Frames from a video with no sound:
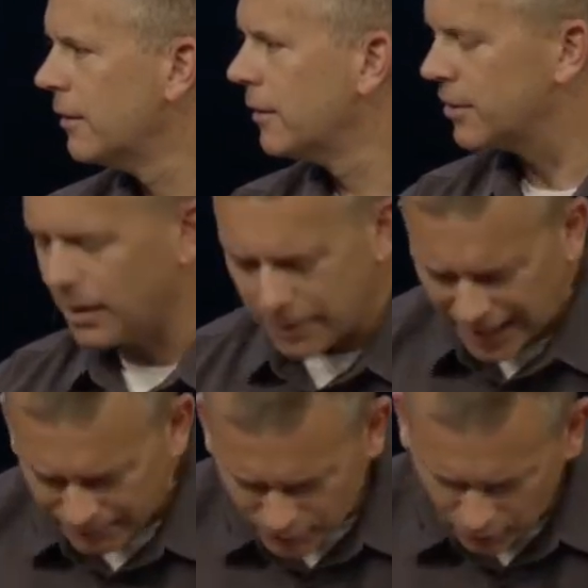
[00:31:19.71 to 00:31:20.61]
It's not about
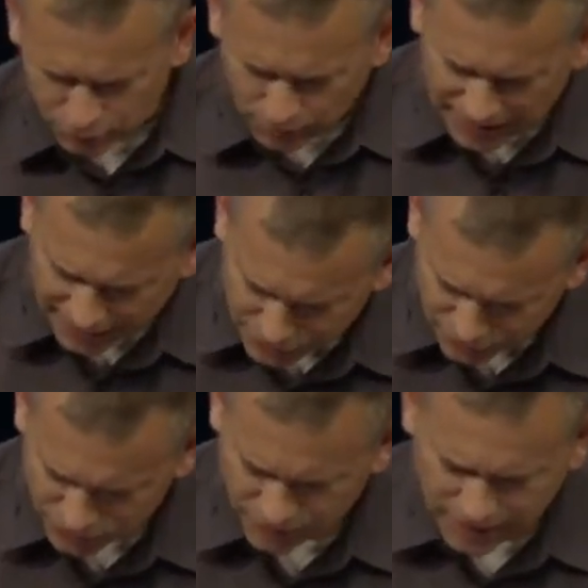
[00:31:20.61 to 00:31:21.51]
having all the right
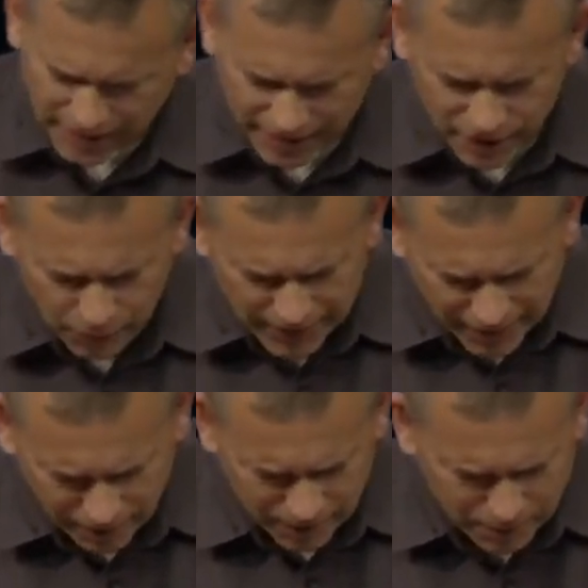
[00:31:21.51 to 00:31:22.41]
answers and knowing how
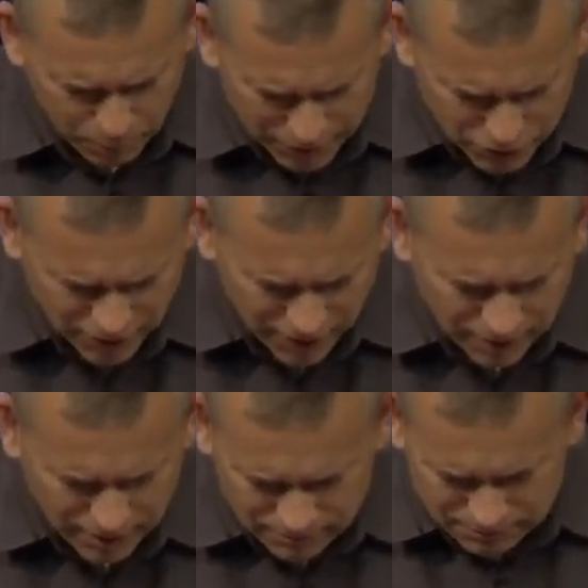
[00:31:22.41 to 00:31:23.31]
to preach
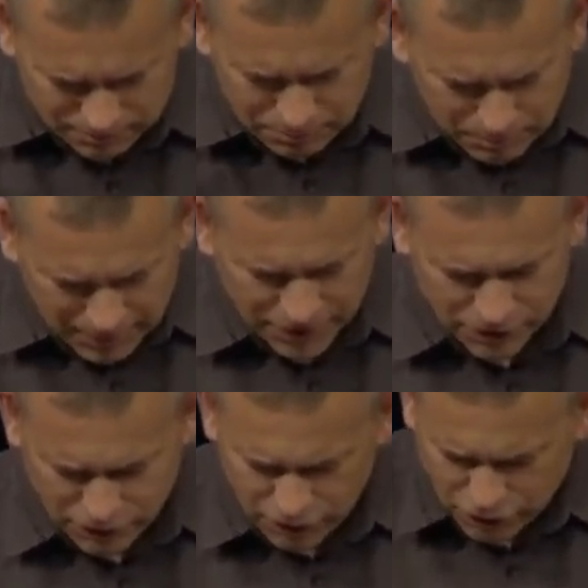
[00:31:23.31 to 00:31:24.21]

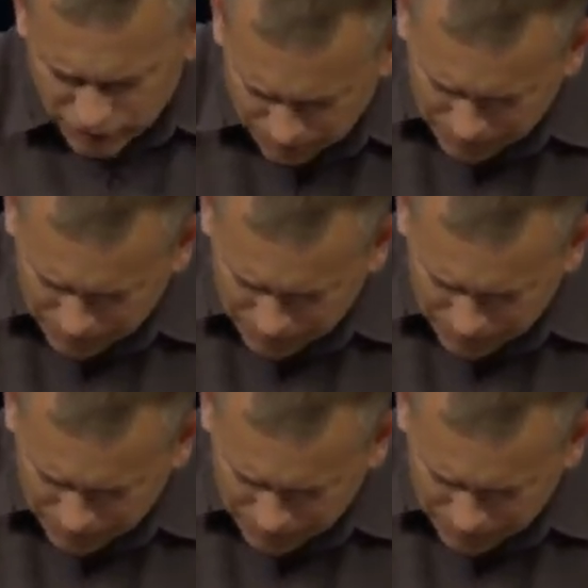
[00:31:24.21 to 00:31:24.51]
messages. It's just simply